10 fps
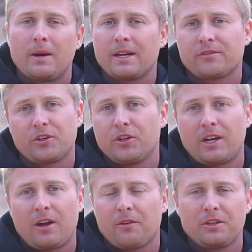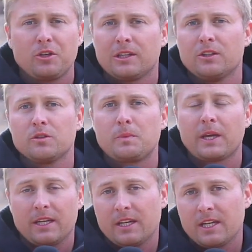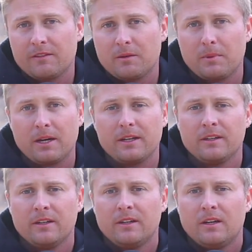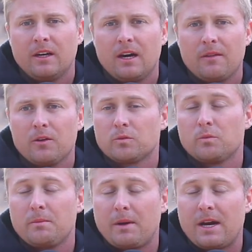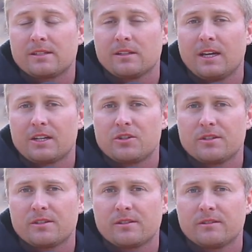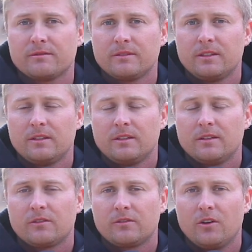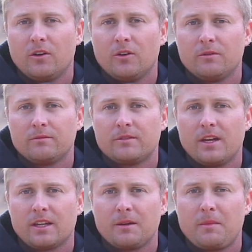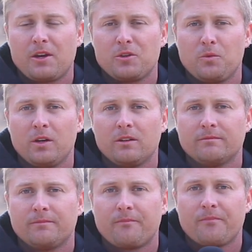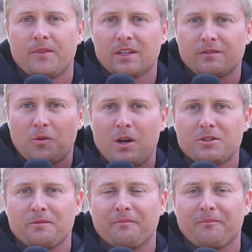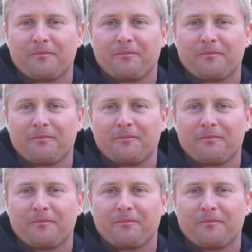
the bikes are good. I don't think you can lose picking any of them, but uh, those would be my selections. So take them how you will. Thanks for watching.